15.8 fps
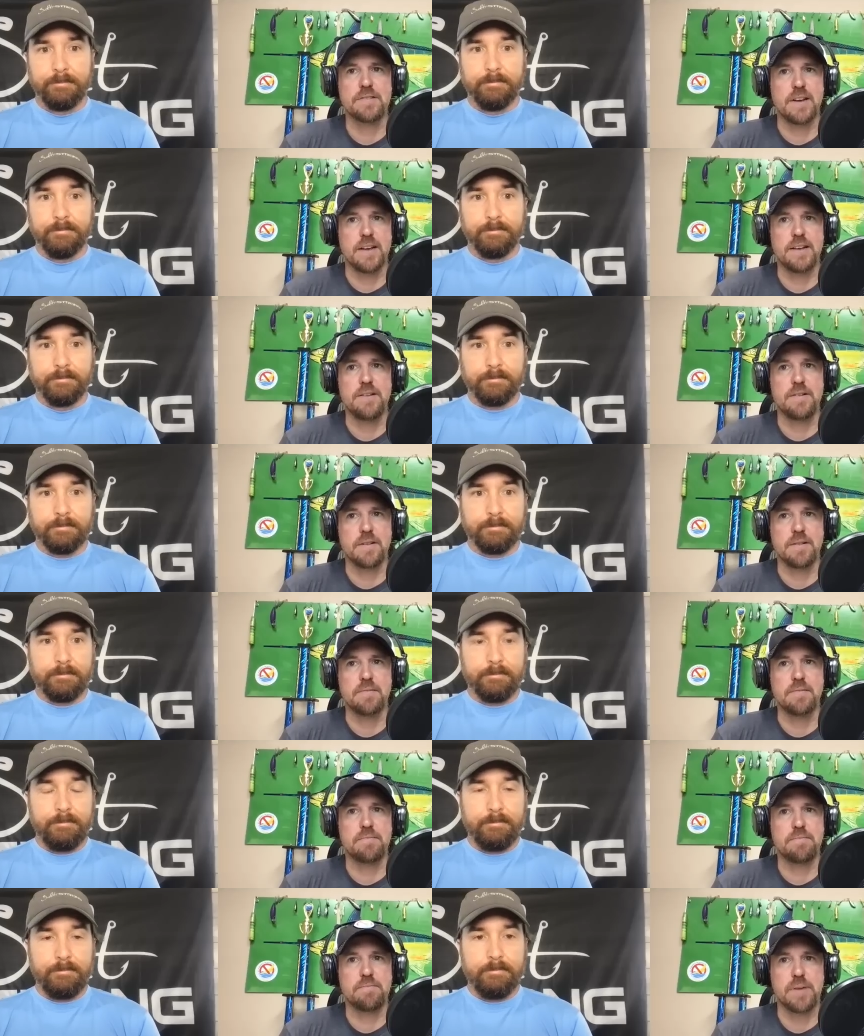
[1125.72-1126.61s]
Speaker 1: to say you
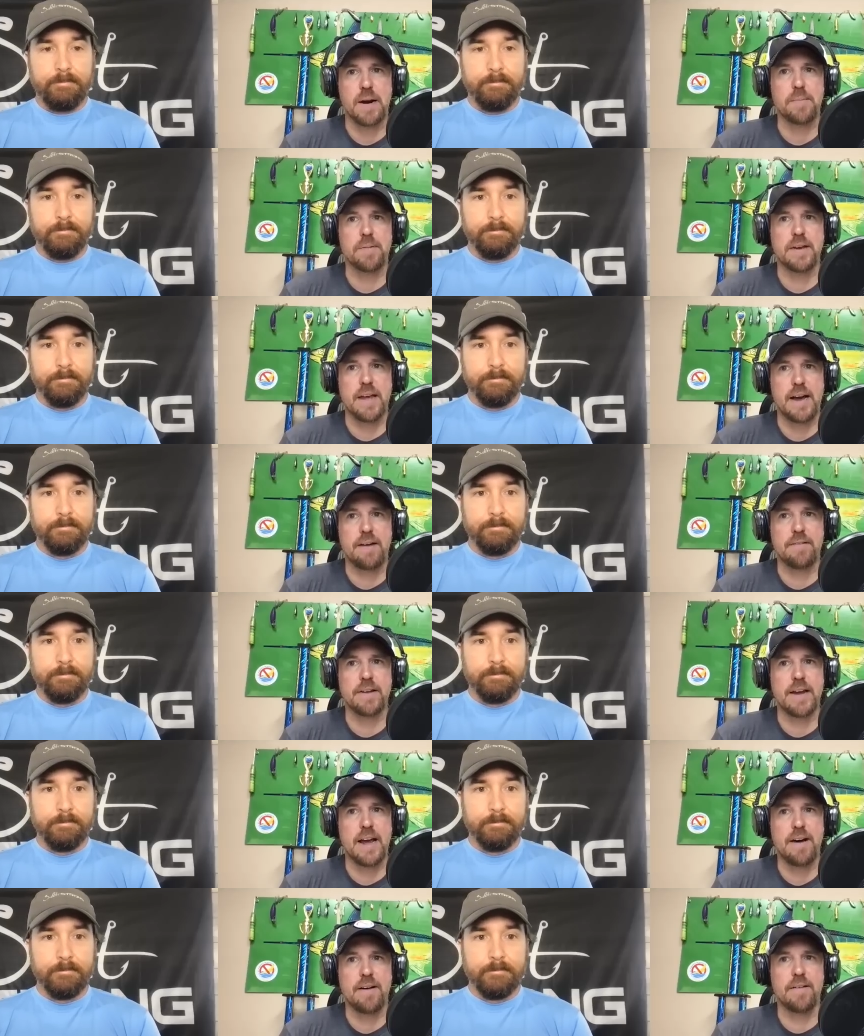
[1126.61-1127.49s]
could probably
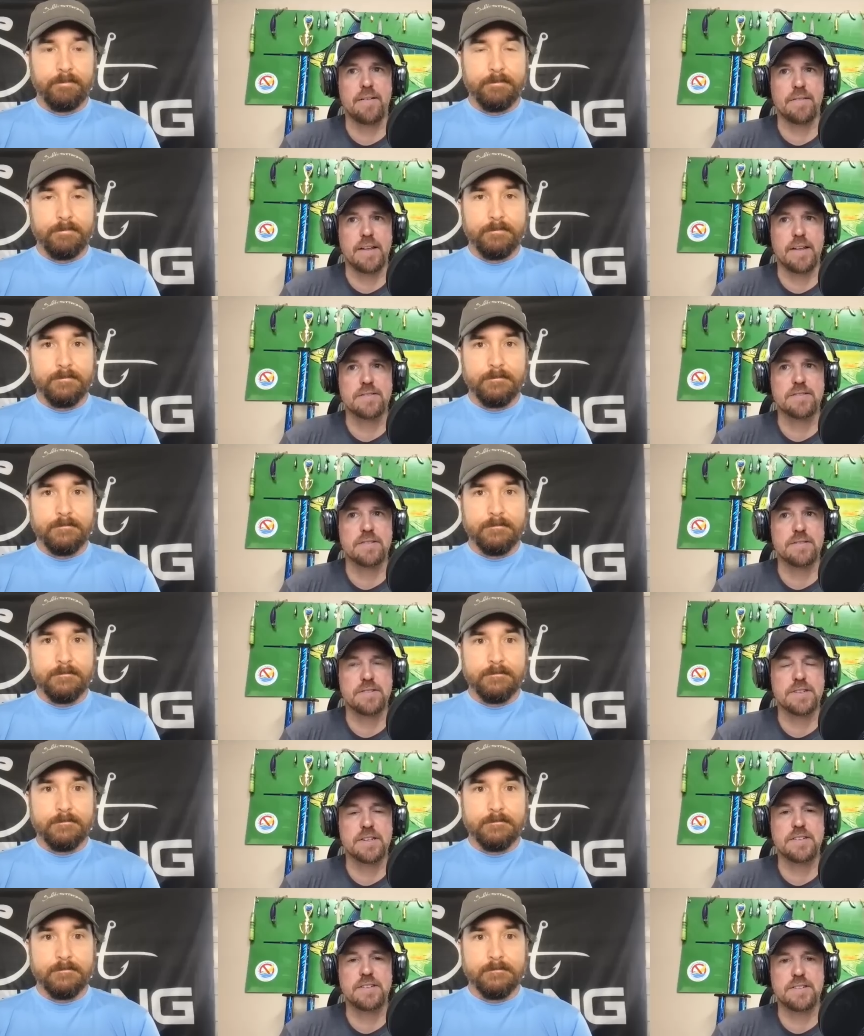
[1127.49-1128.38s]
count down less
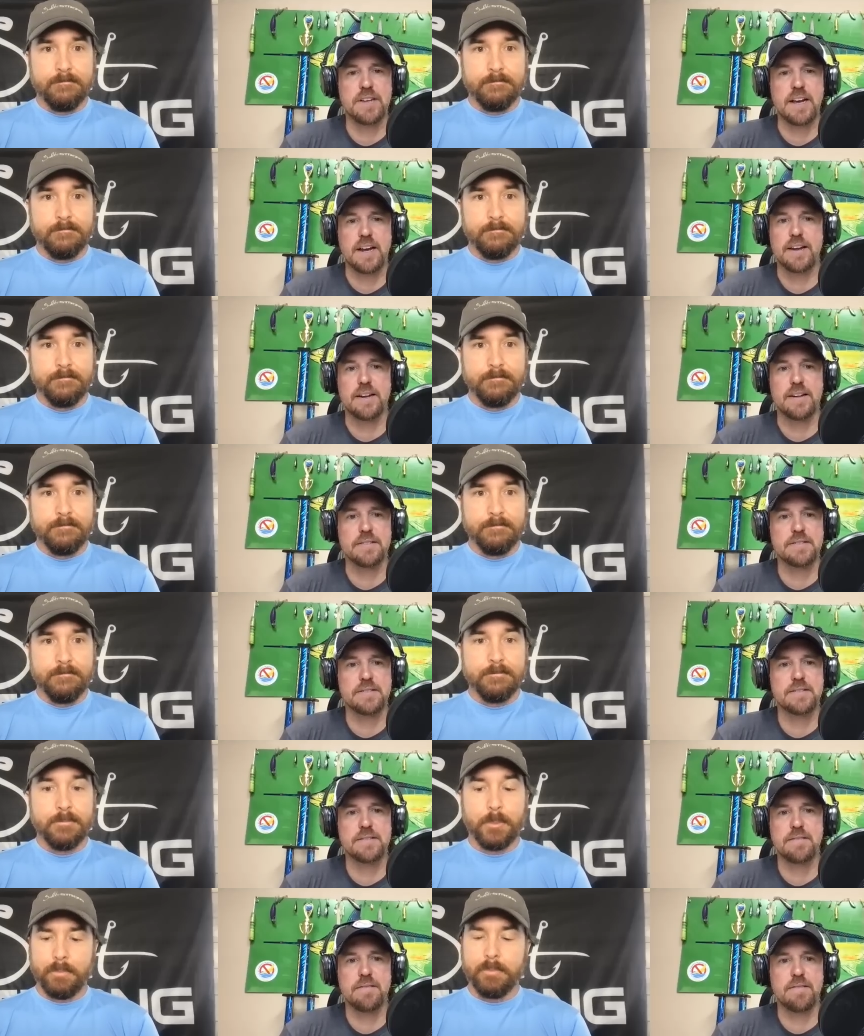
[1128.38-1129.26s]
than sixty
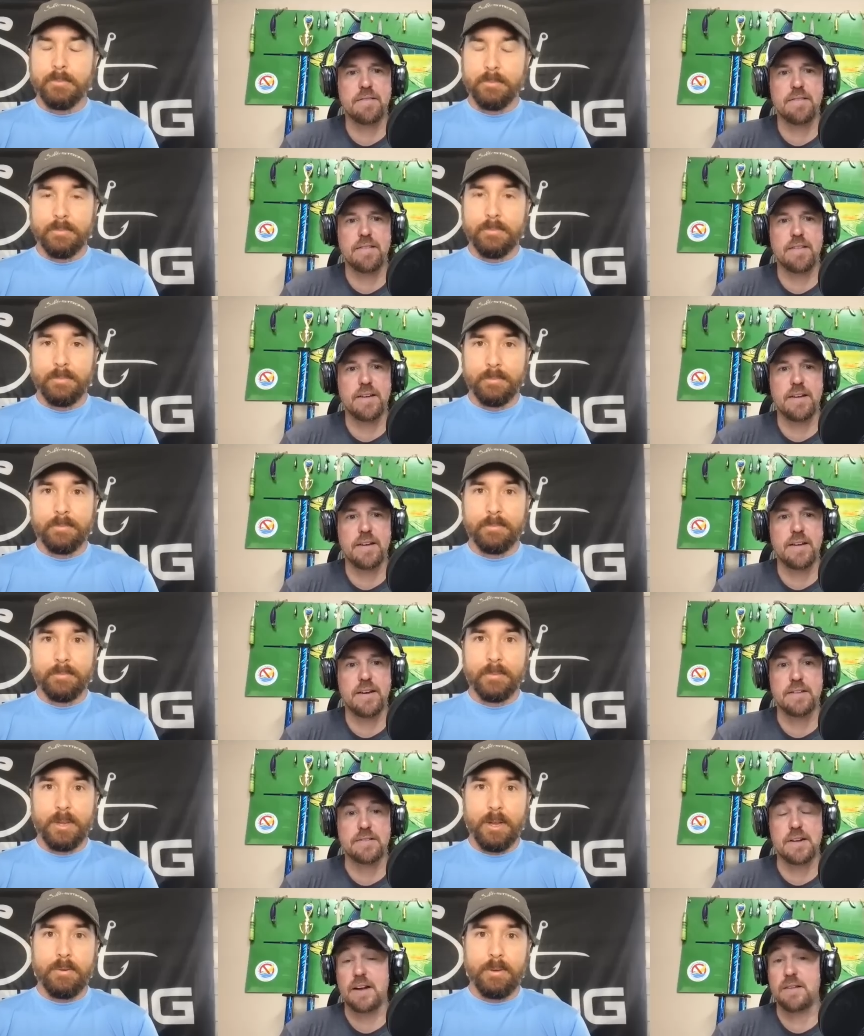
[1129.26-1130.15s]
seconds,
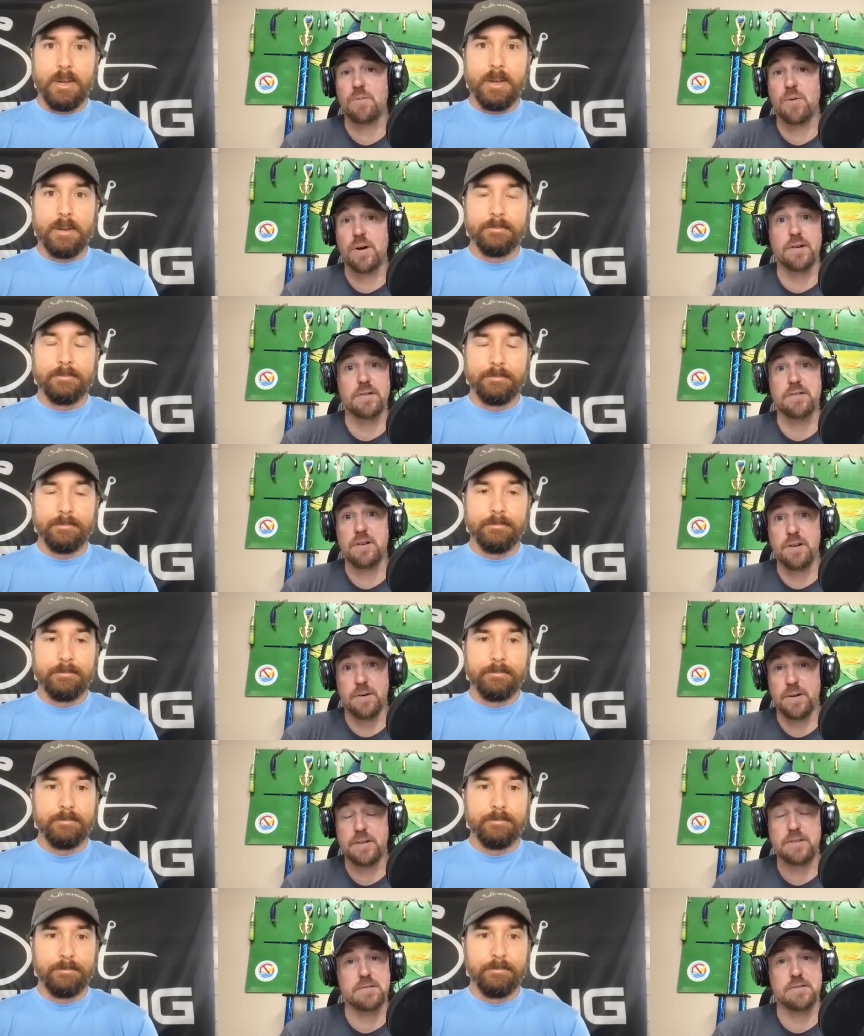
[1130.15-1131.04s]
and it's not okay. one or
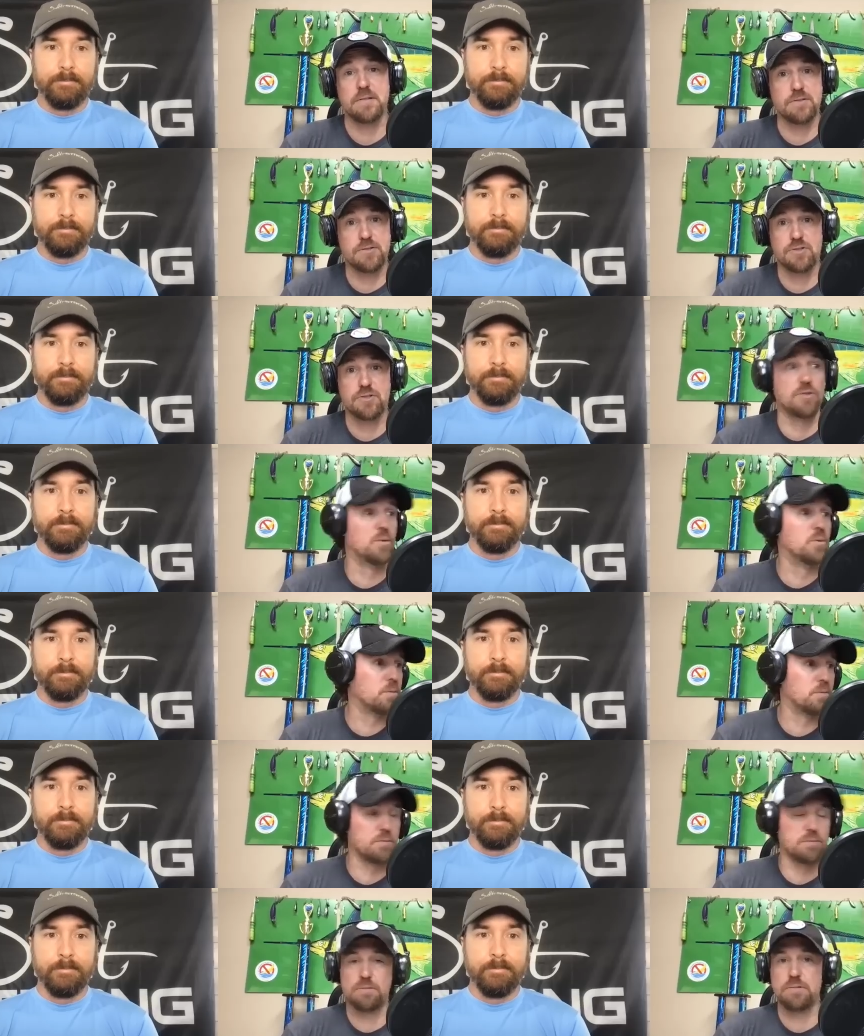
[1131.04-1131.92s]
two. It's
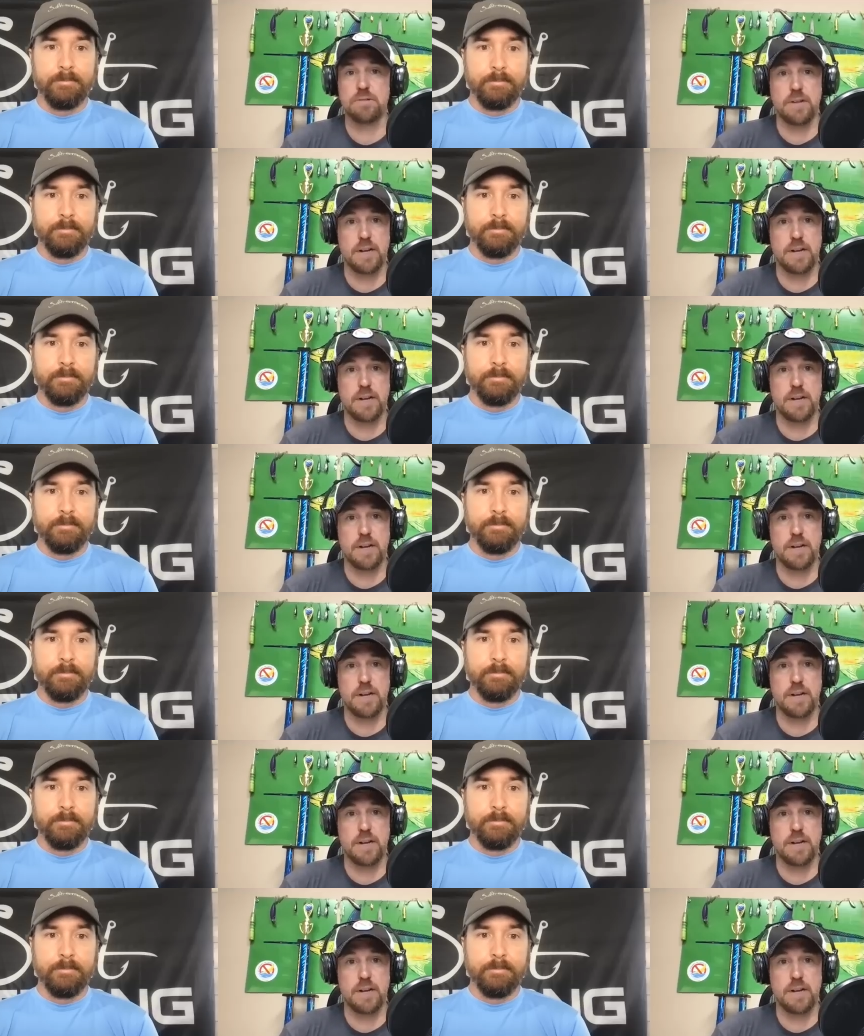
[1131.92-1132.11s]
school.